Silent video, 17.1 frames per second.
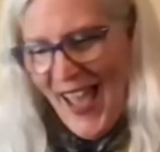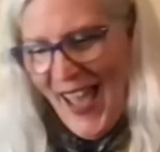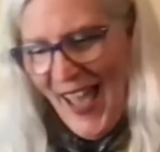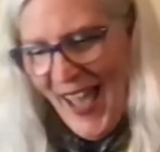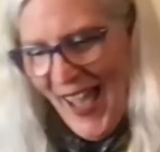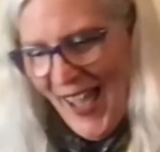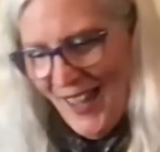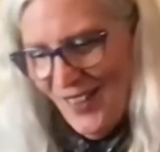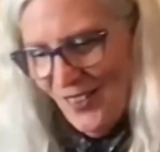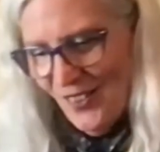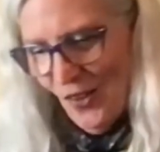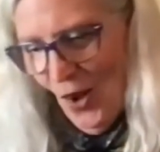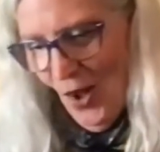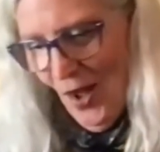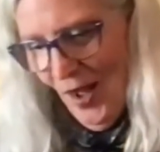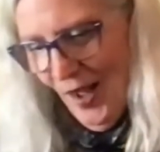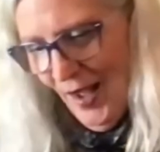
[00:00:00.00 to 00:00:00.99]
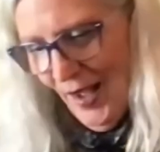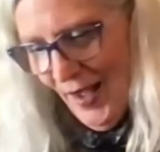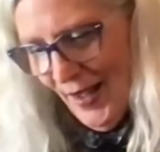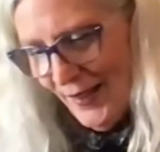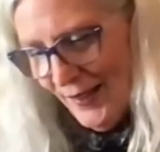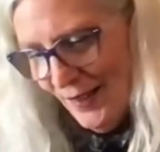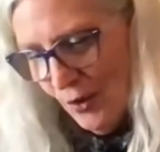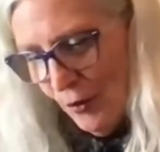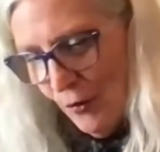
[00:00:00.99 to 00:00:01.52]
and
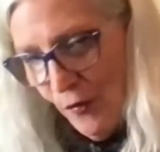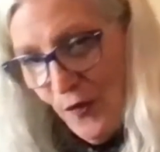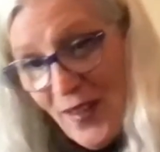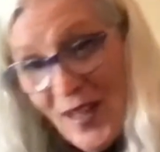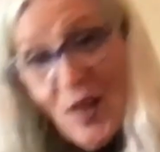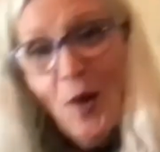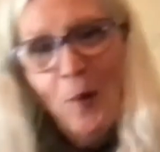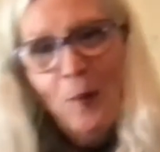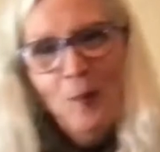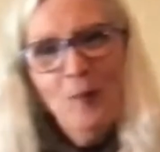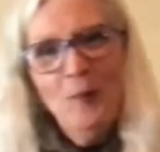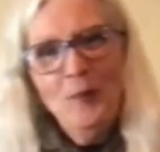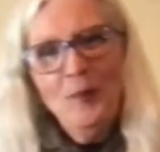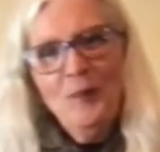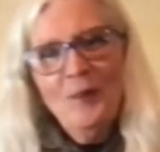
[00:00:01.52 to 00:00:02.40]
on film.